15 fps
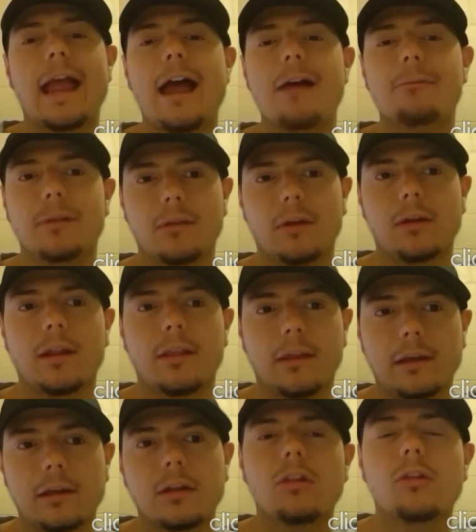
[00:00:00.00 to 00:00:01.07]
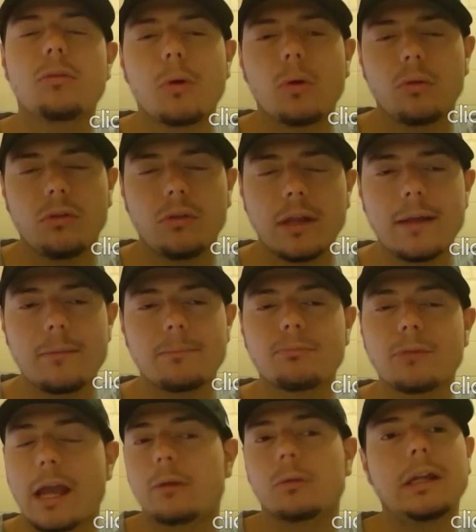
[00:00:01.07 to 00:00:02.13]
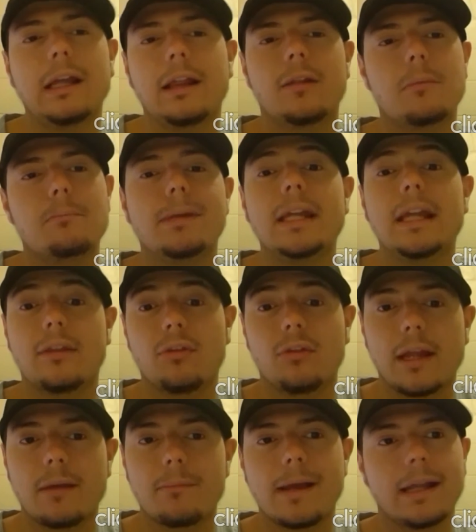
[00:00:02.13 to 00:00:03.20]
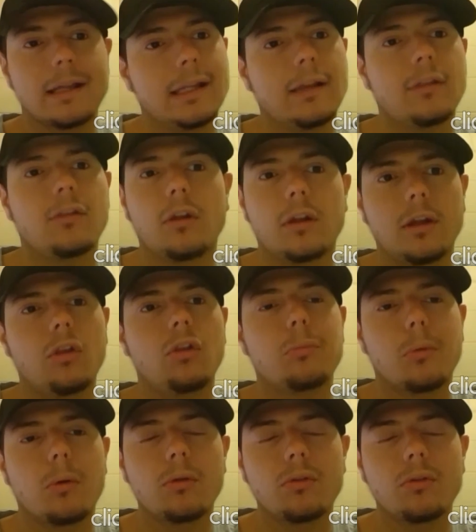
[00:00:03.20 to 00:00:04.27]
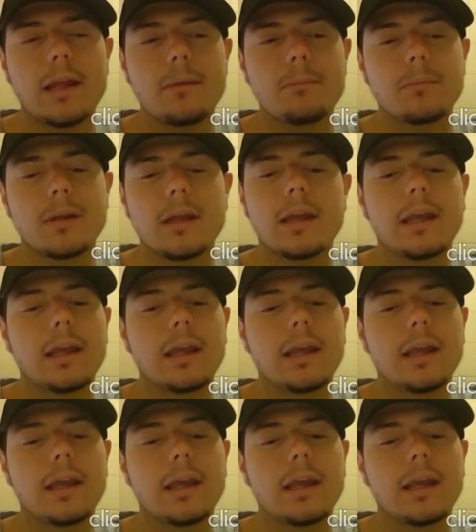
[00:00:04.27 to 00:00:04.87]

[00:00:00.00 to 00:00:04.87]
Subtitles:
Happ is a good small step. I don't think it's the biggest step. I think it's a good small step.